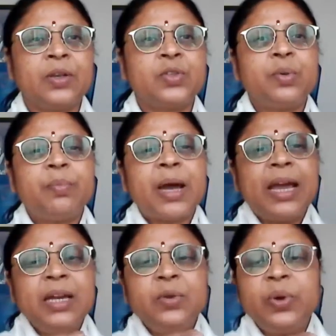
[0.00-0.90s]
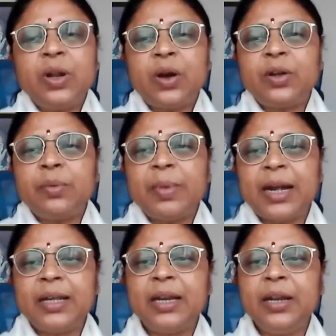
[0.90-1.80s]
So mind will
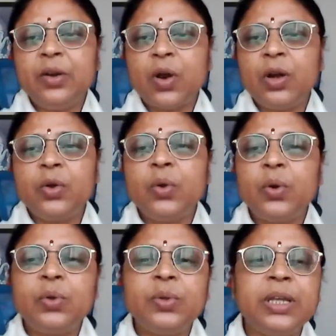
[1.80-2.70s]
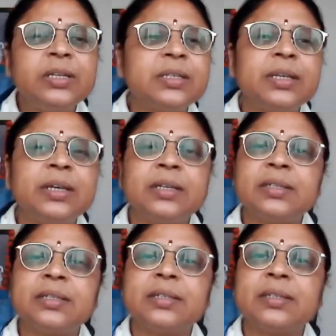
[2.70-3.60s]
automatically not go to these
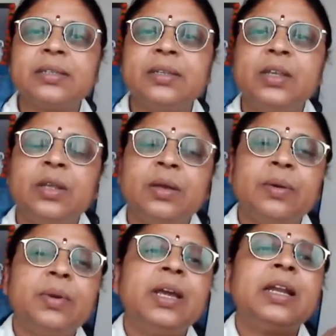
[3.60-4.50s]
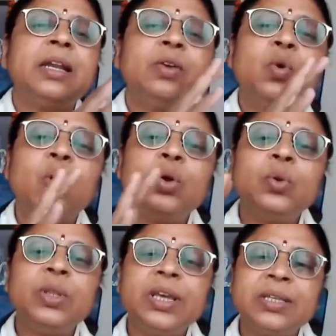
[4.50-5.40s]
things. It will go
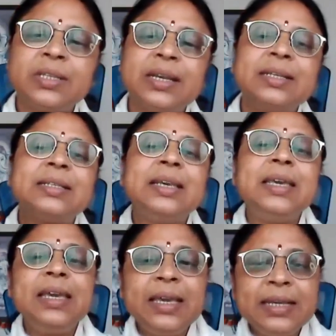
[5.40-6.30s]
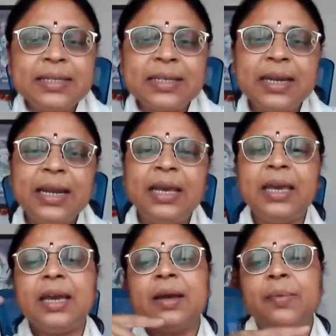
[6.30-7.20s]
to these things easily.
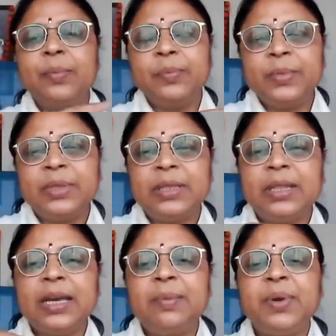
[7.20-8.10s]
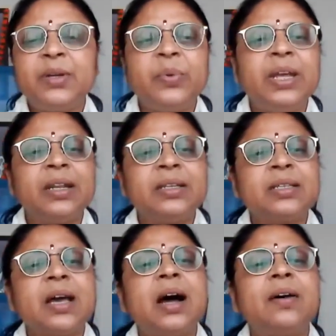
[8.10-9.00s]
The in-between is
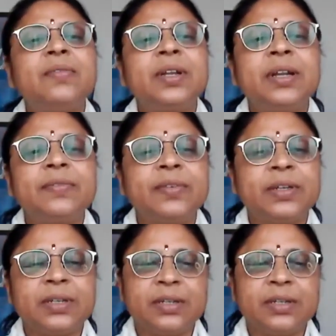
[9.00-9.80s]
after effort.